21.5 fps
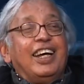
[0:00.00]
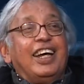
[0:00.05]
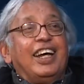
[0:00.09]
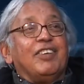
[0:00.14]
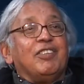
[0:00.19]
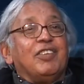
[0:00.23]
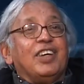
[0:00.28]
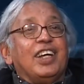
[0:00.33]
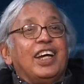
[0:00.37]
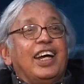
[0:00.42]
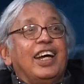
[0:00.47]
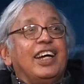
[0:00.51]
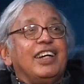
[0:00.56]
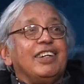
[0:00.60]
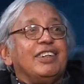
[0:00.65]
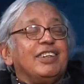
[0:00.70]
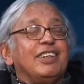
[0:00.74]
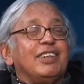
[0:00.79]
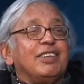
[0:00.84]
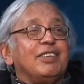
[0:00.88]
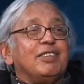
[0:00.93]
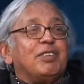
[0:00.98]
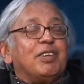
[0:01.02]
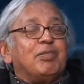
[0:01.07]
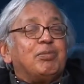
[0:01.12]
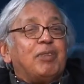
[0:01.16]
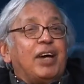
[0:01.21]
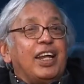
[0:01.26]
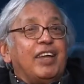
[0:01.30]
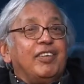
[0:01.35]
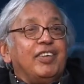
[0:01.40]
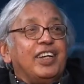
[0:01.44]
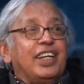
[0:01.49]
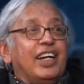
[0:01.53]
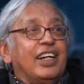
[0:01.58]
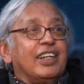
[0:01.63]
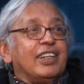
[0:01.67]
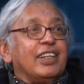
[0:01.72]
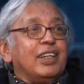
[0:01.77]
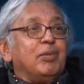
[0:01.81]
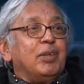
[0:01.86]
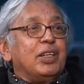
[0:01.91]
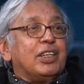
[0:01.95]
And we had Malavika
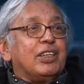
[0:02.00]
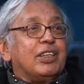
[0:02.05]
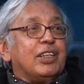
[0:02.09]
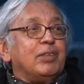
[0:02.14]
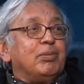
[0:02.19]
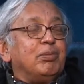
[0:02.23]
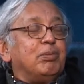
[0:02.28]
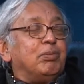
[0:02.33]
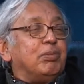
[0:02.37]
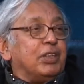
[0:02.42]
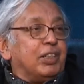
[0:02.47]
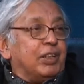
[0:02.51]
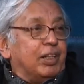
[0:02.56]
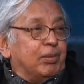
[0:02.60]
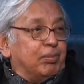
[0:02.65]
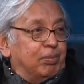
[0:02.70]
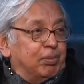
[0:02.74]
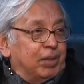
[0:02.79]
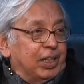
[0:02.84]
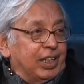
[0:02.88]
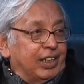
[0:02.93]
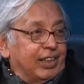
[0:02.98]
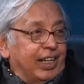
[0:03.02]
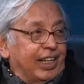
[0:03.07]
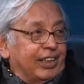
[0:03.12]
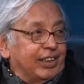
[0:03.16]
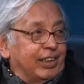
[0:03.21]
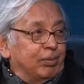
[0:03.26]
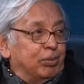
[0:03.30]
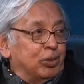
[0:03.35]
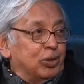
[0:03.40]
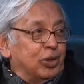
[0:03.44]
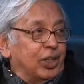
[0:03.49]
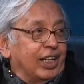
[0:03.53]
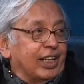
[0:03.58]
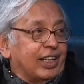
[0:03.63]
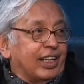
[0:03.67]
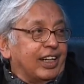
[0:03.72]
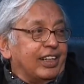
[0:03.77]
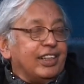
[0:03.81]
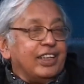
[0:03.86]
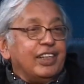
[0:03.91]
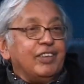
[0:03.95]
Agnimitram being done in
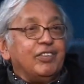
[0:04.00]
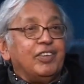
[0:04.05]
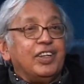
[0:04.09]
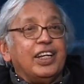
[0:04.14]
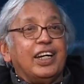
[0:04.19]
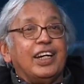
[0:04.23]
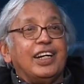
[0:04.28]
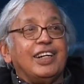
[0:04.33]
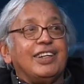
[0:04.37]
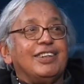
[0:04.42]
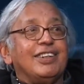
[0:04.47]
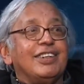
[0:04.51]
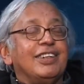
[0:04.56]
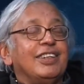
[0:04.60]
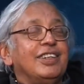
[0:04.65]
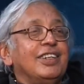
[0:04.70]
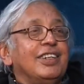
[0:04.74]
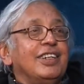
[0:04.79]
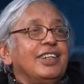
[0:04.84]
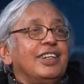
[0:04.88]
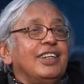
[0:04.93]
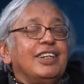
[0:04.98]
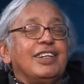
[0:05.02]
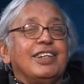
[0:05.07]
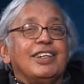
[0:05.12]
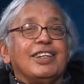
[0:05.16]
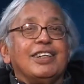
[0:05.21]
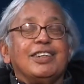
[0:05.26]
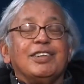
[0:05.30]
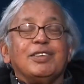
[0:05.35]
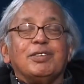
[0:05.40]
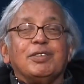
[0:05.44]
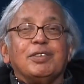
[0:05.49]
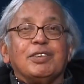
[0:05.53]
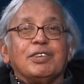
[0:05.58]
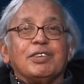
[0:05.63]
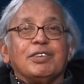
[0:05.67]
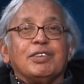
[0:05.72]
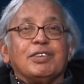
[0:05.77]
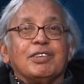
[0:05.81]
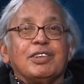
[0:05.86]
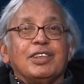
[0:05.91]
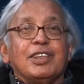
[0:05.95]
Bundelkhandi. We had
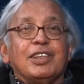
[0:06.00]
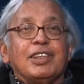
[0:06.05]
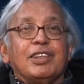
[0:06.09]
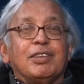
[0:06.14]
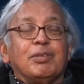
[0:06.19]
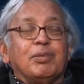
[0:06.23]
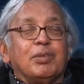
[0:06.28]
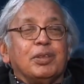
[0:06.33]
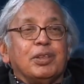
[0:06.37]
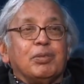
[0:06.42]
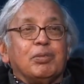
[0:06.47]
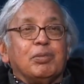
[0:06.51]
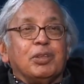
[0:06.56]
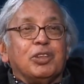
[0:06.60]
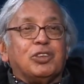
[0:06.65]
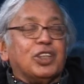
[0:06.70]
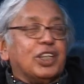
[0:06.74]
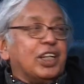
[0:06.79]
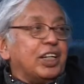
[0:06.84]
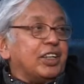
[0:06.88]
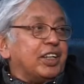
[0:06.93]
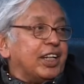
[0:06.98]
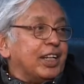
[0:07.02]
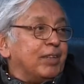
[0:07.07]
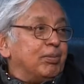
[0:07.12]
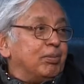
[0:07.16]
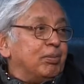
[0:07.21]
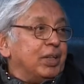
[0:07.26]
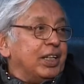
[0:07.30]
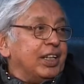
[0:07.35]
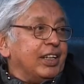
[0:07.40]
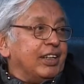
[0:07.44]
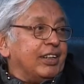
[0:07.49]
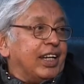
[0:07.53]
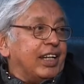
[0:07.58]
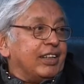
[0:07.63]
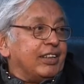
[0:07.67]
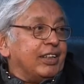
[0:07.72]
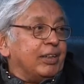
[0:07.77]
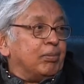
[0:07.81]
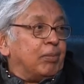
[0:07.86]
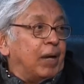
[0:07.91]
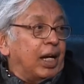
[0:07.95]
the Mrichakatikam being
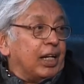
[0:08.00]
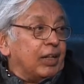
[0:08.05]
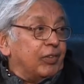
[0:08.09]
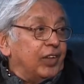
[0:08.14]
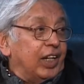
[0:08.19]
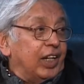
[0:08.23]
done in Malvi.